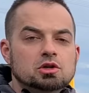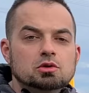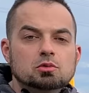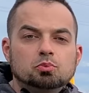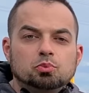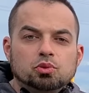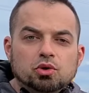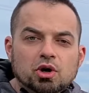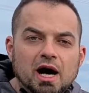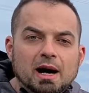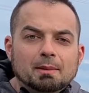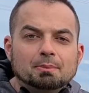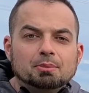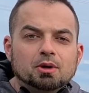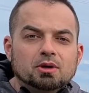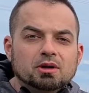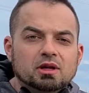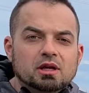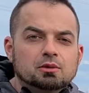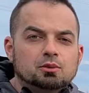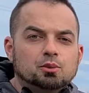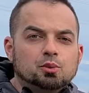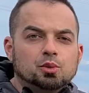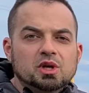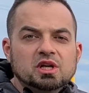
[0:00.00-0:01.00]
you
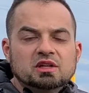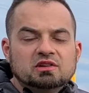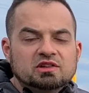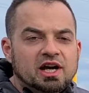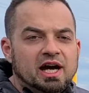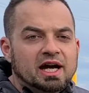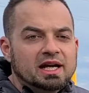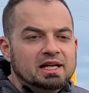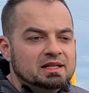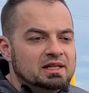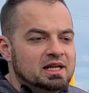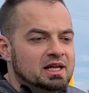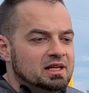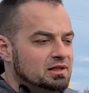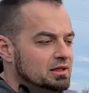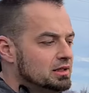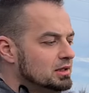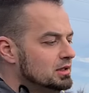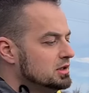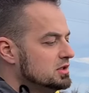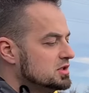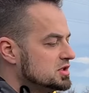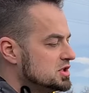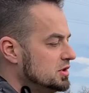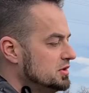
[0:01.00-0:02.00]
properly retighten it
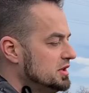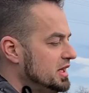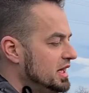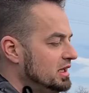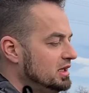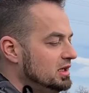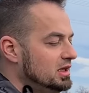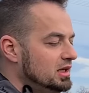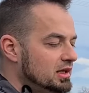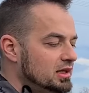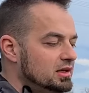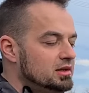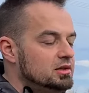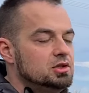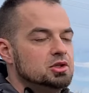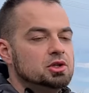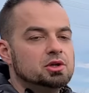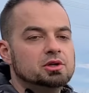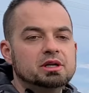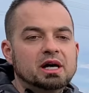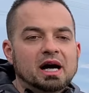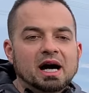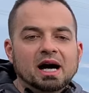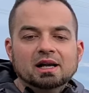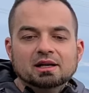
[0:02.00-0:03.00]
so that
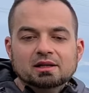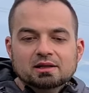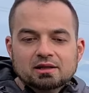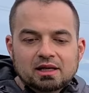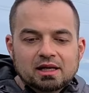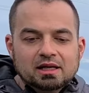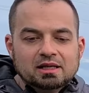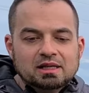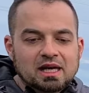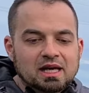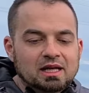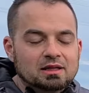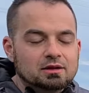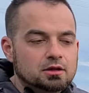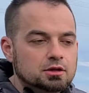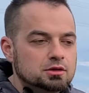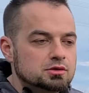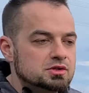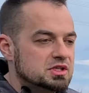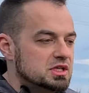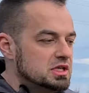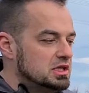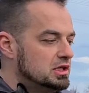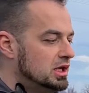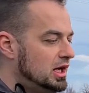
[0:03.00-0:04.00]
you're not, again,
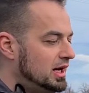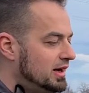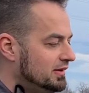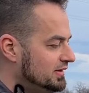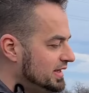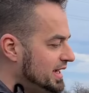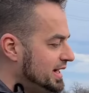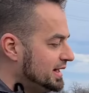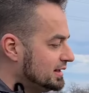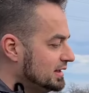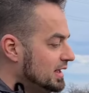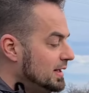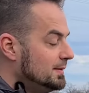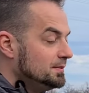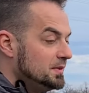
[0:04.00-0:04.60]
losing contact.